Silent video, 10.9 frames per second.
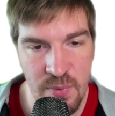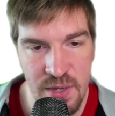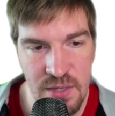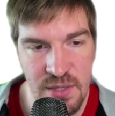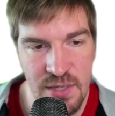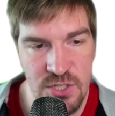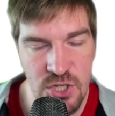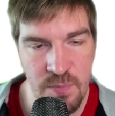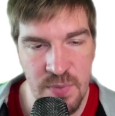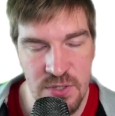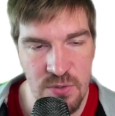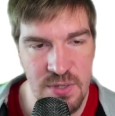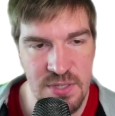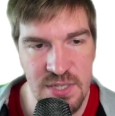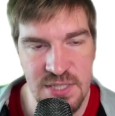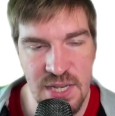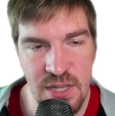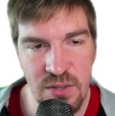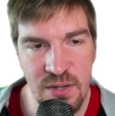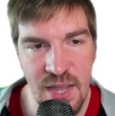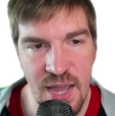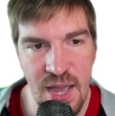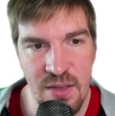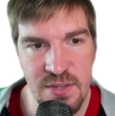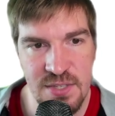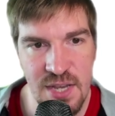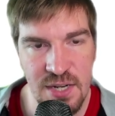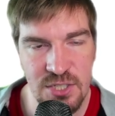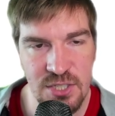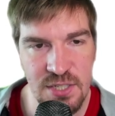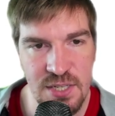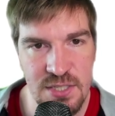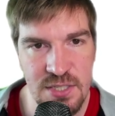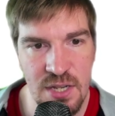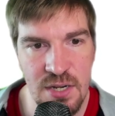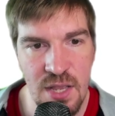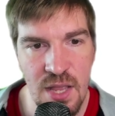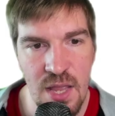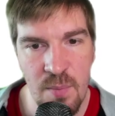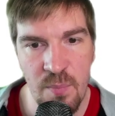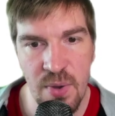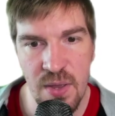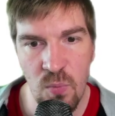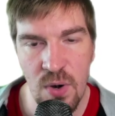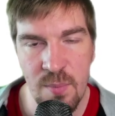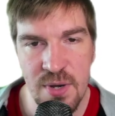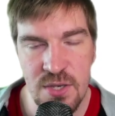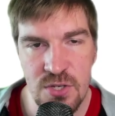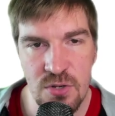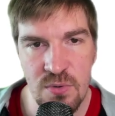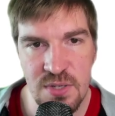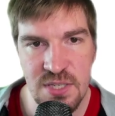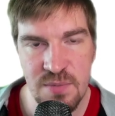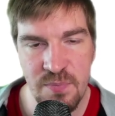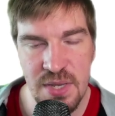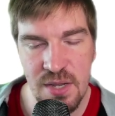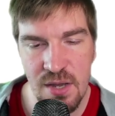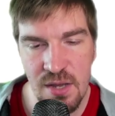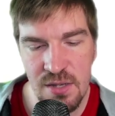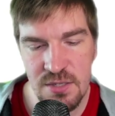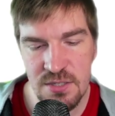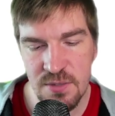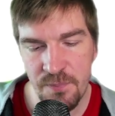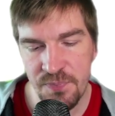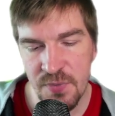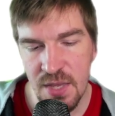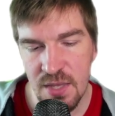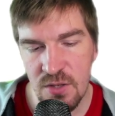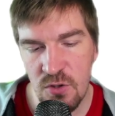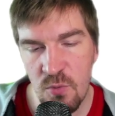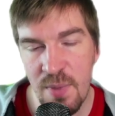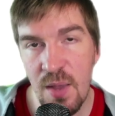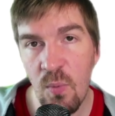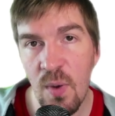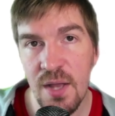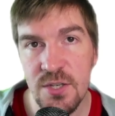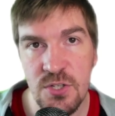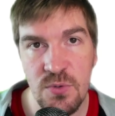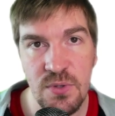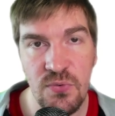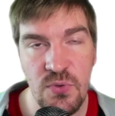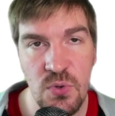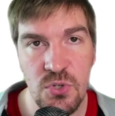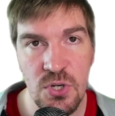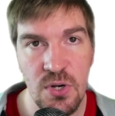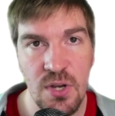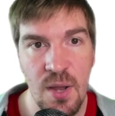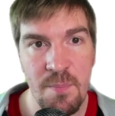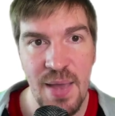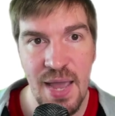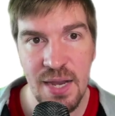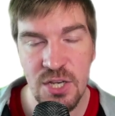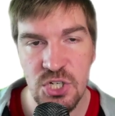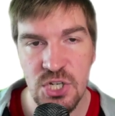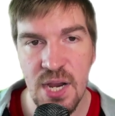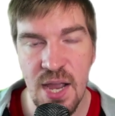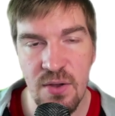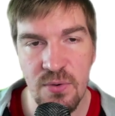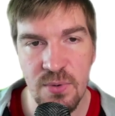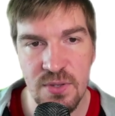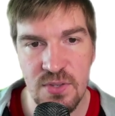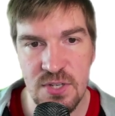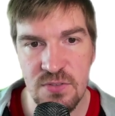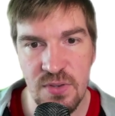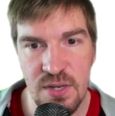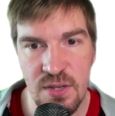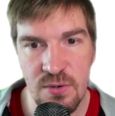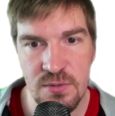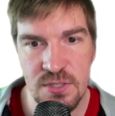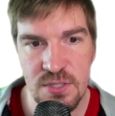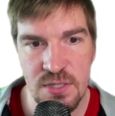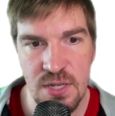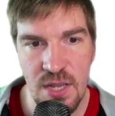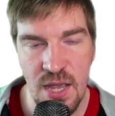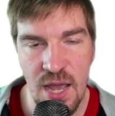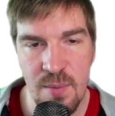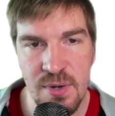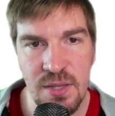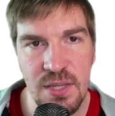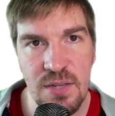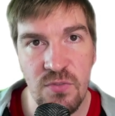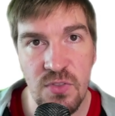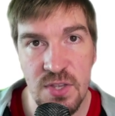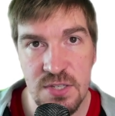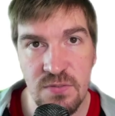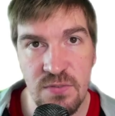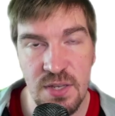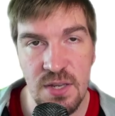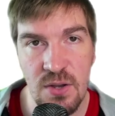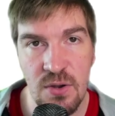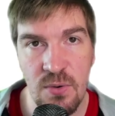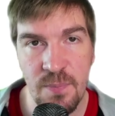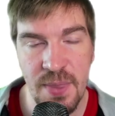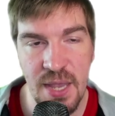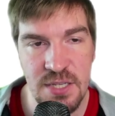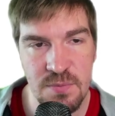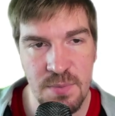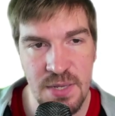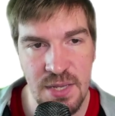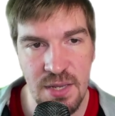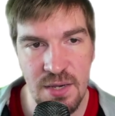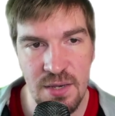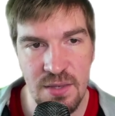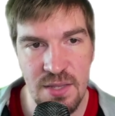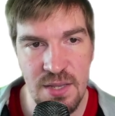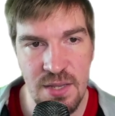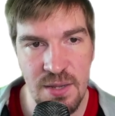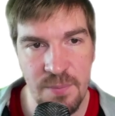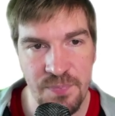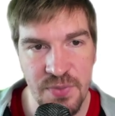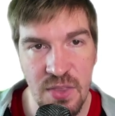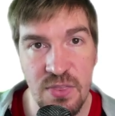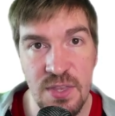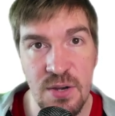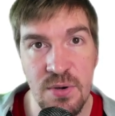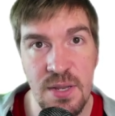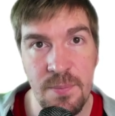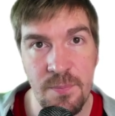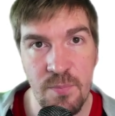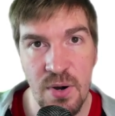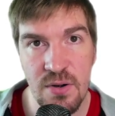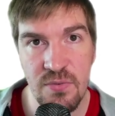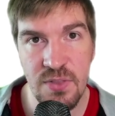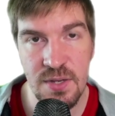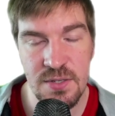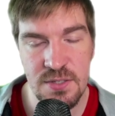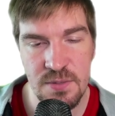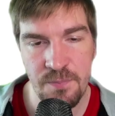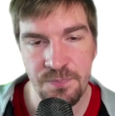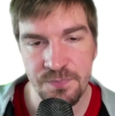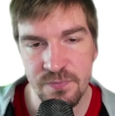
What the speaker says: But let's jump into it, and let's take a look at how this actually gets done. But what I'm going to do is, because you may want to in the future come back and check out these videos, I'm going to leave this video as being the theory part of things.